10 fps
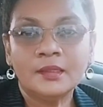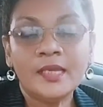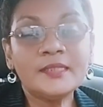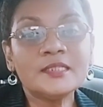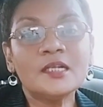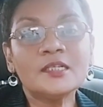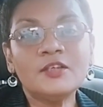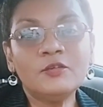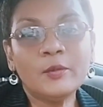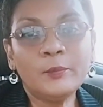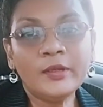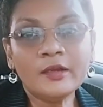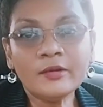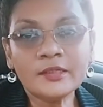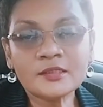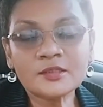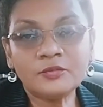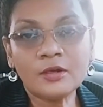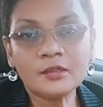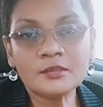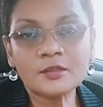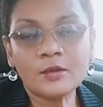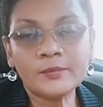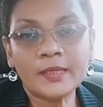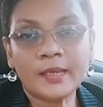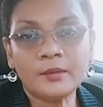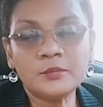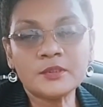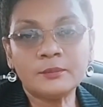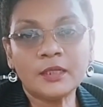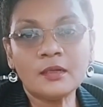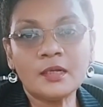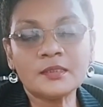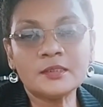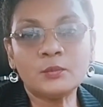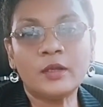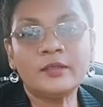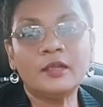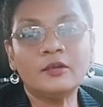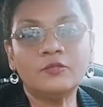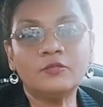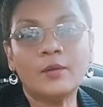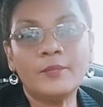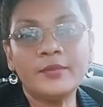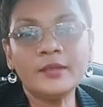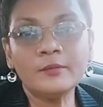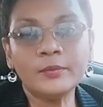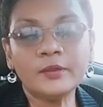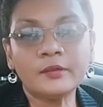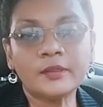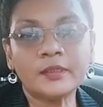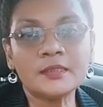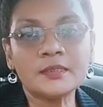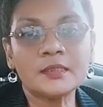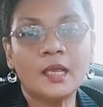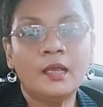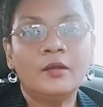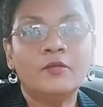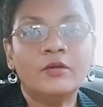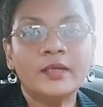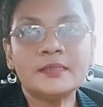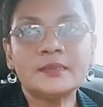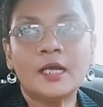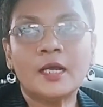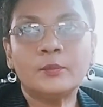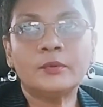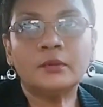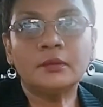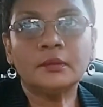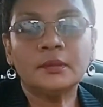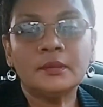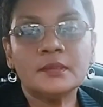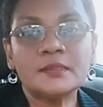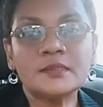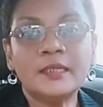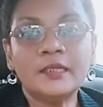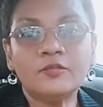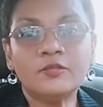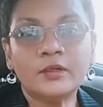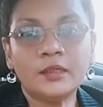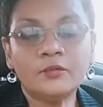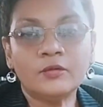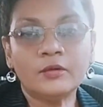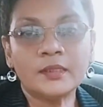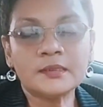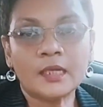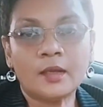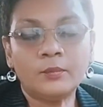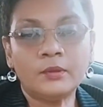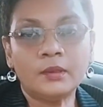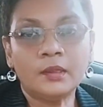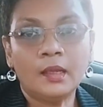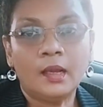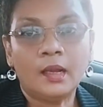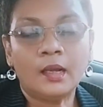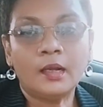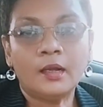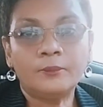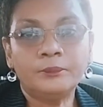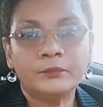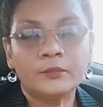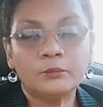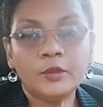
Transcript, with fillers: It is not even your parents' fault sometimes, because it's what they learned from their parents. For example, slavery, for example, um,